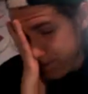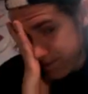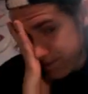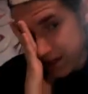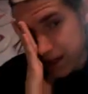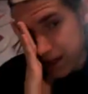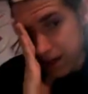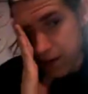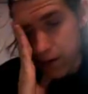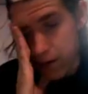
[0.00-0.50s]

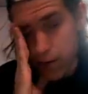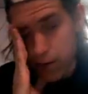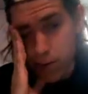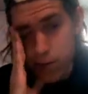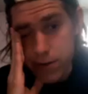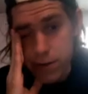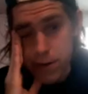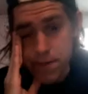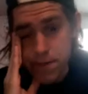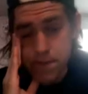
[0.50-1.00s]
I don't know, we'll
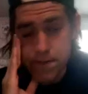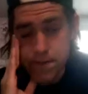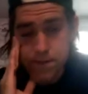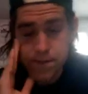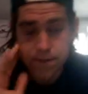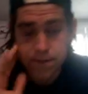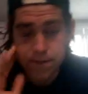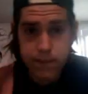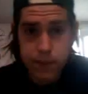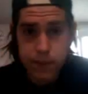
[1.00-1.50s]
see.
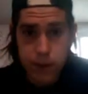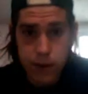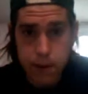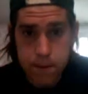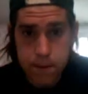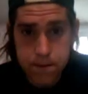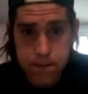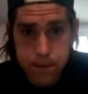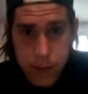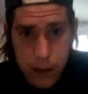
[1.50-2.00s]
So yeah,
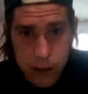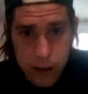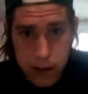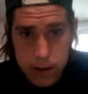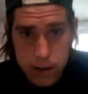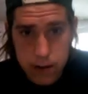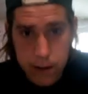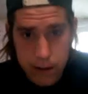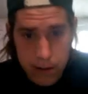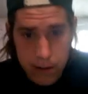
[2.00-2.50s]
guys,